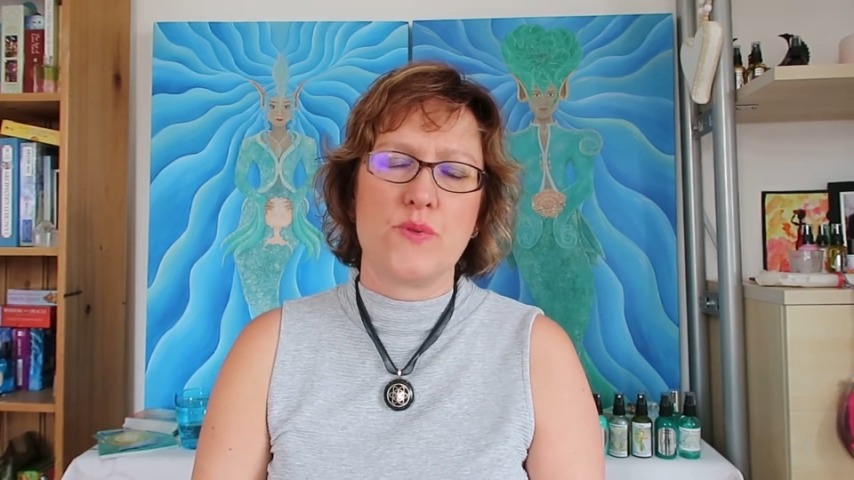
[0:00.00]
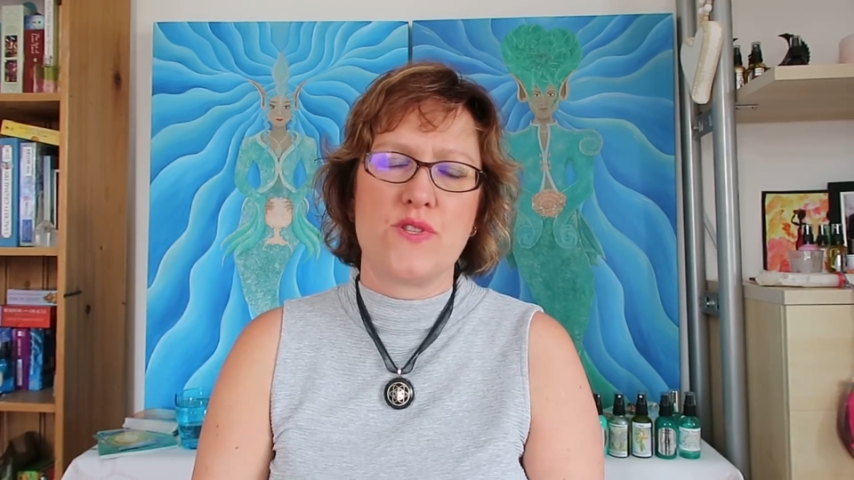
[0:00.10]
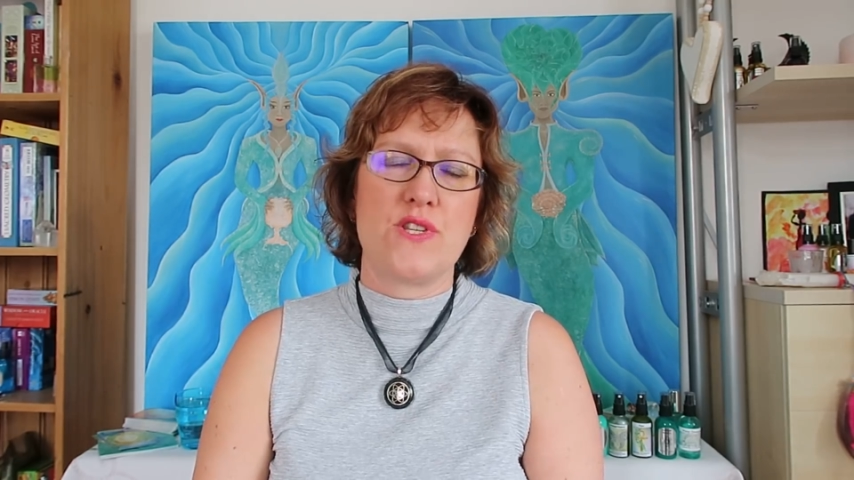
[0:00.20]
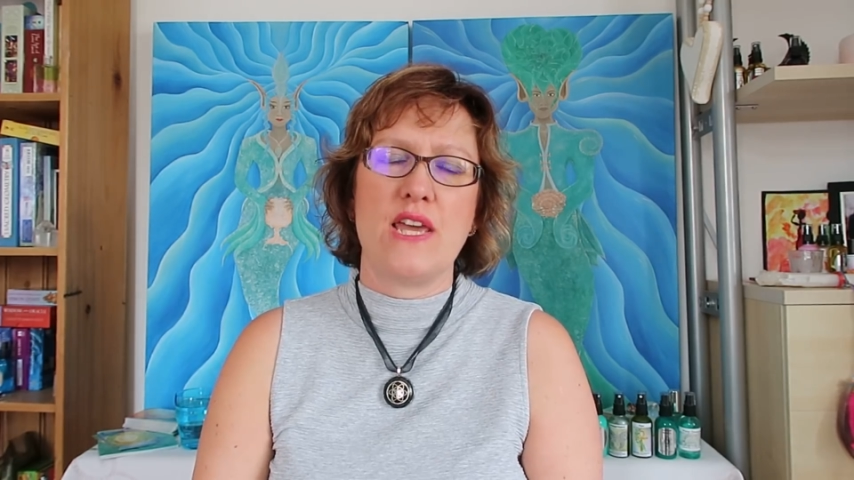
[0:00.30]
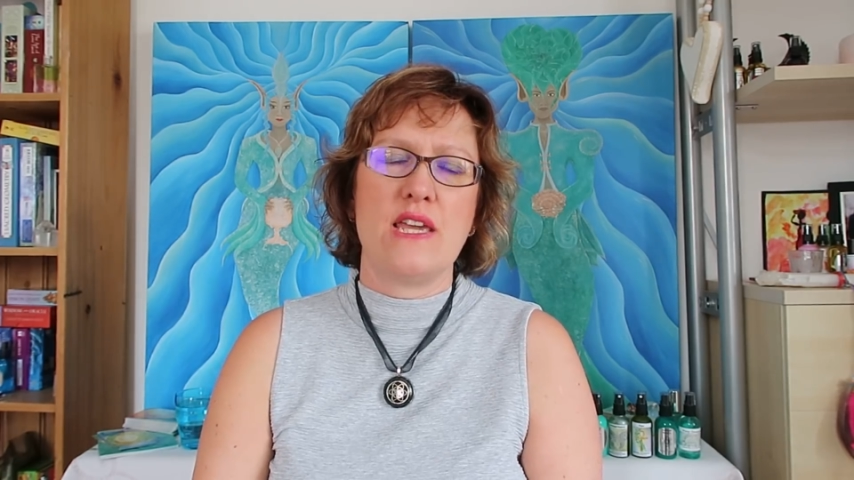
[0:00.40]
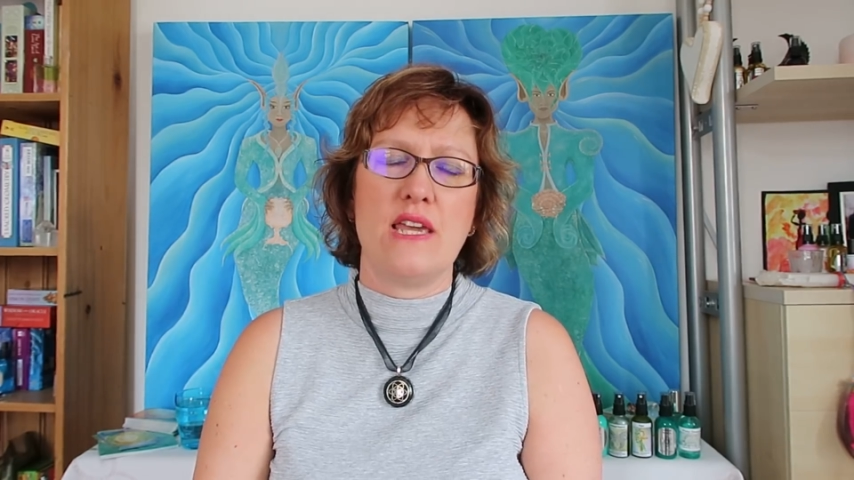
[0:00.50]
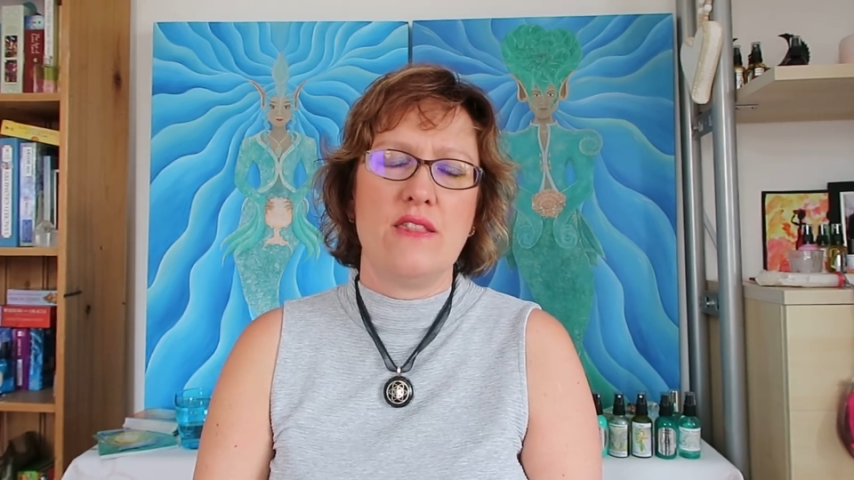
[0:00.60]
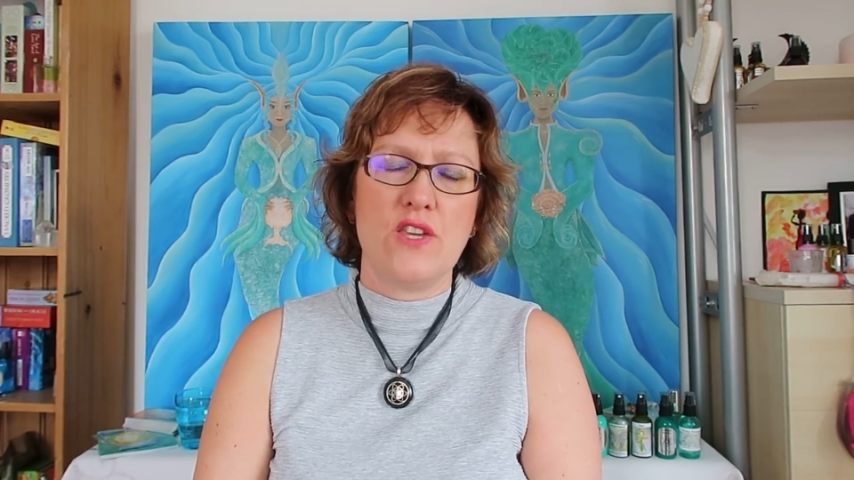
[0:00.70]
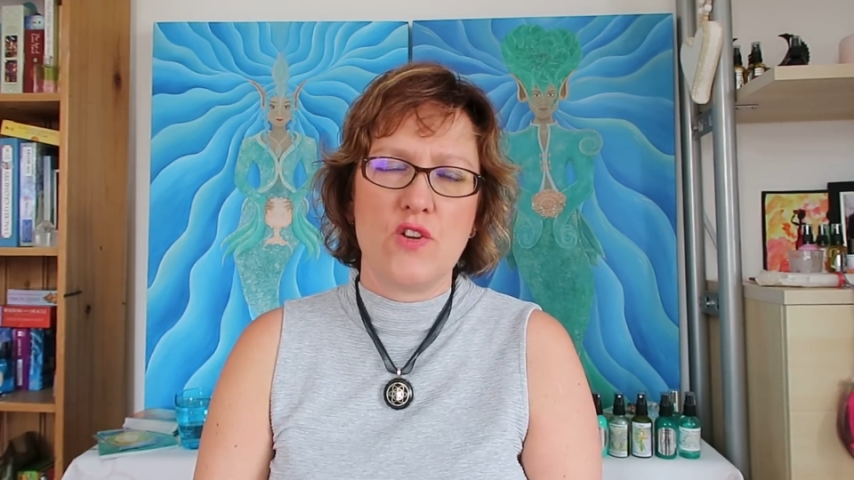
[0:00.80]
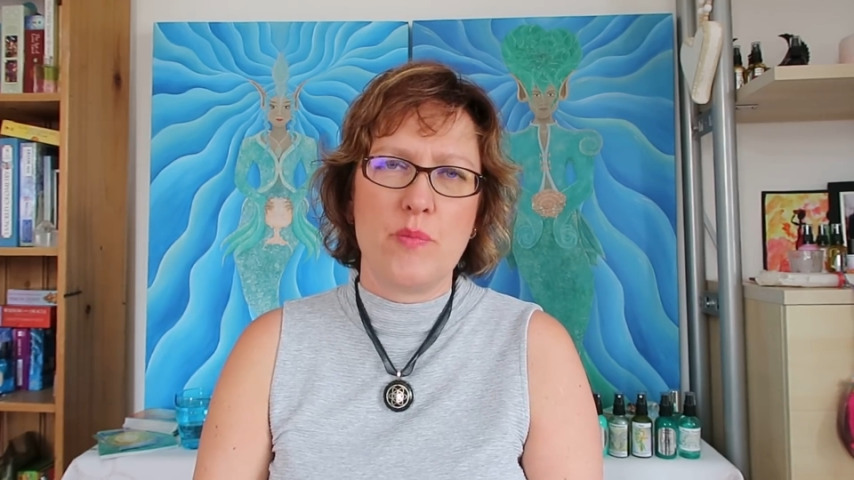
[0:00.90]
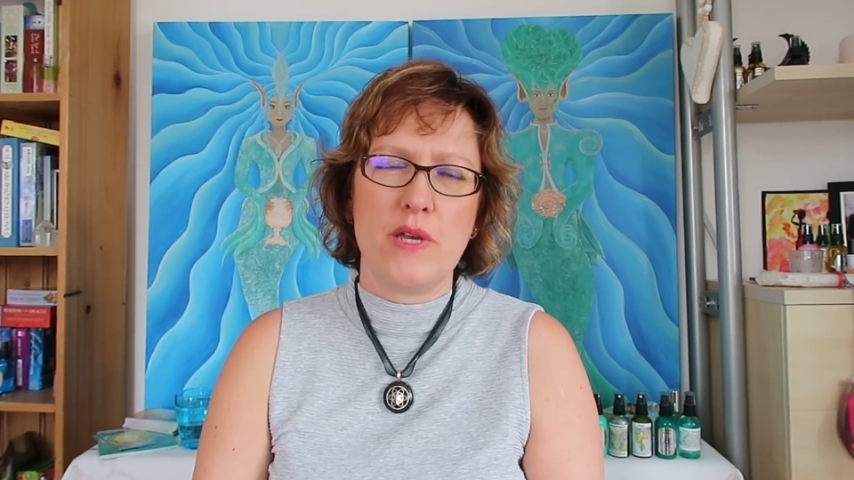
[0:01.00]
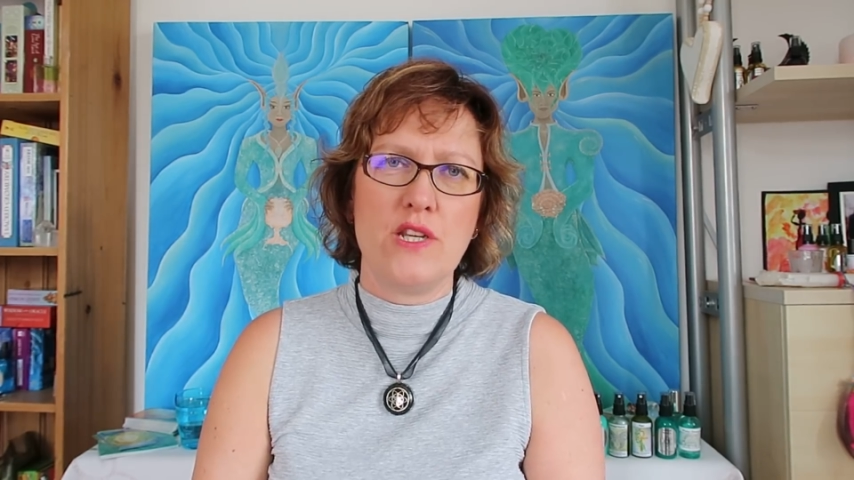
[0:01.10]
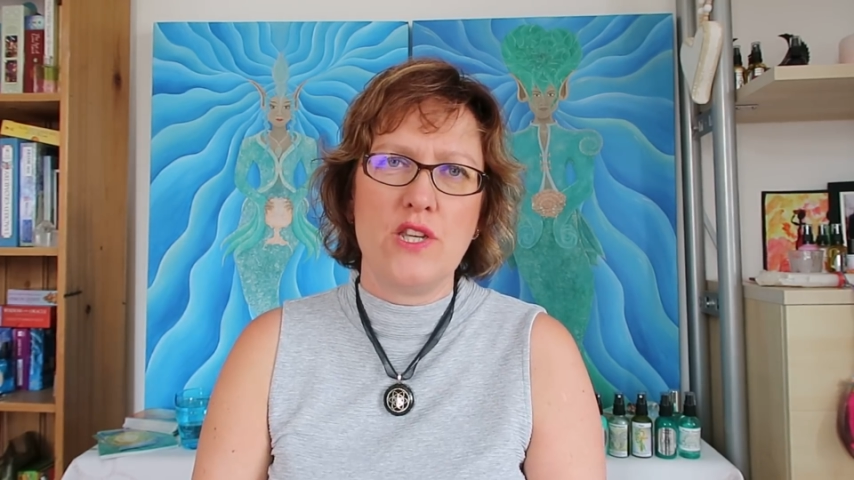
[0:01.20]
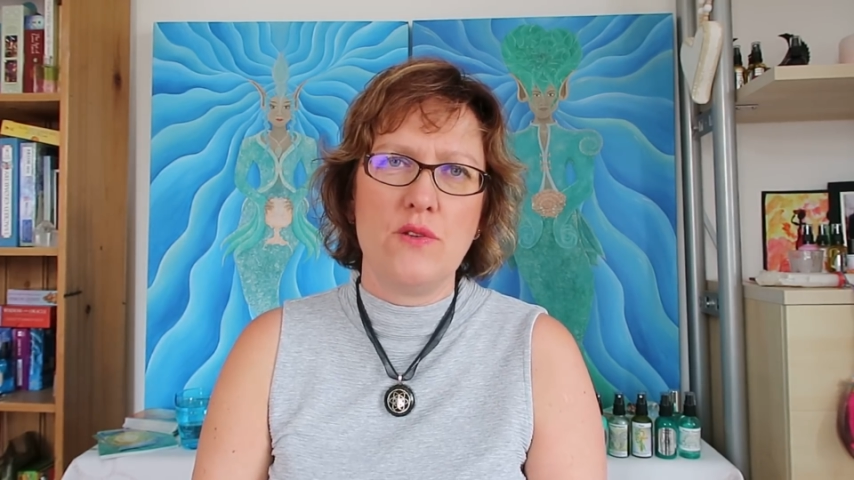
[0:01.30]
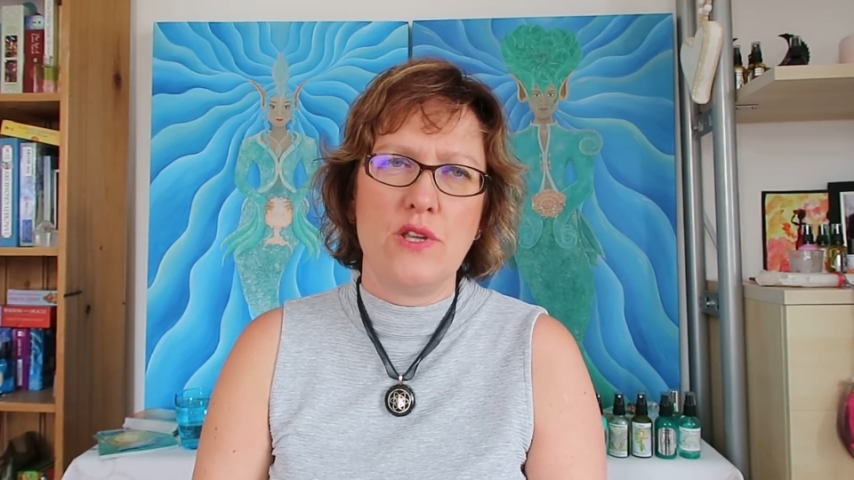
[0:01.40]
stay in the
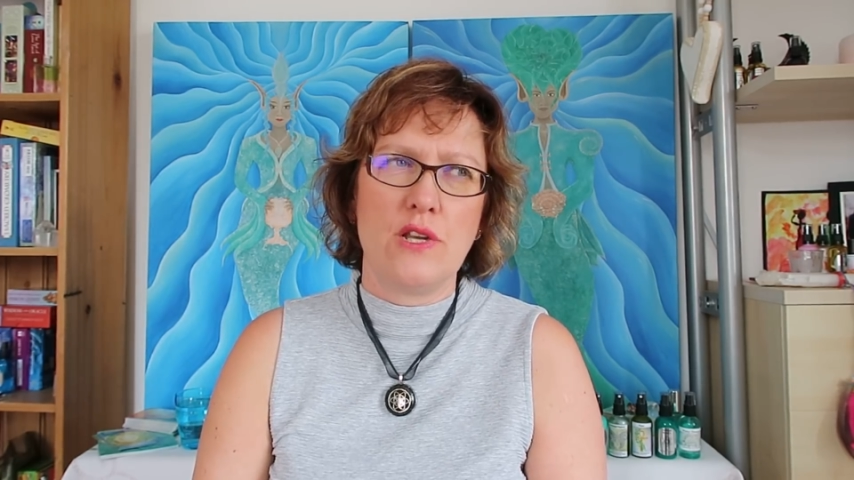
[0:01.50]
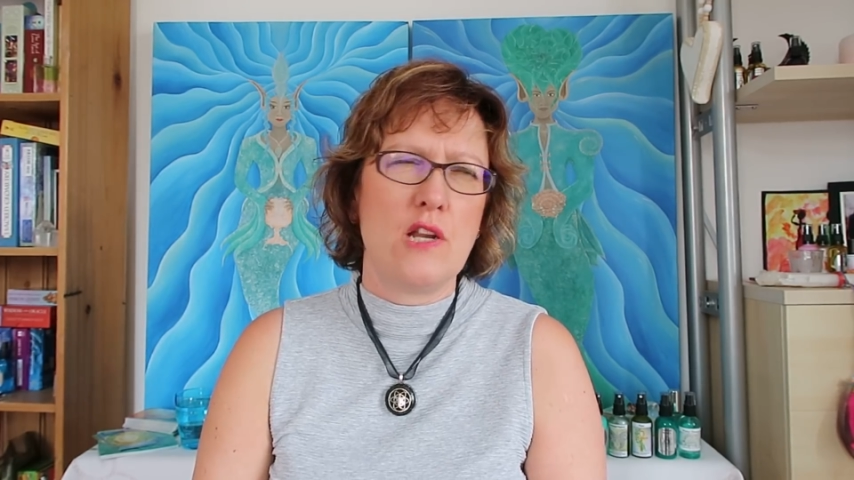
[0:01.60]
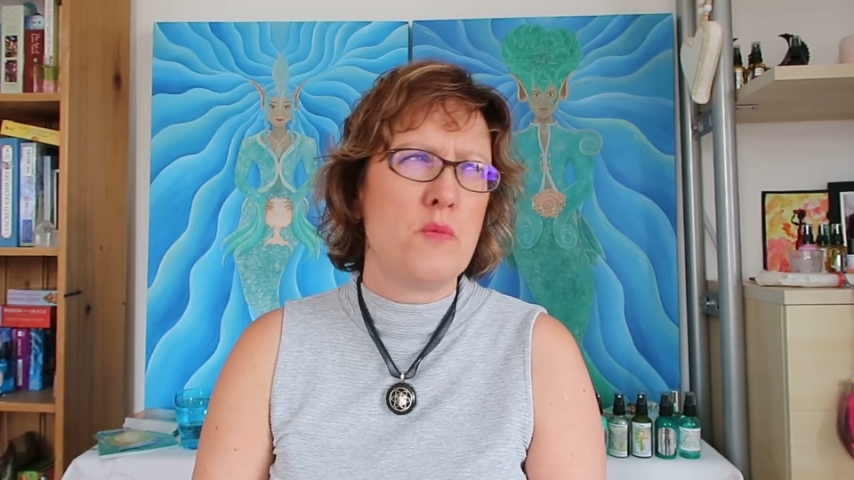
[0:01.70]
European Union?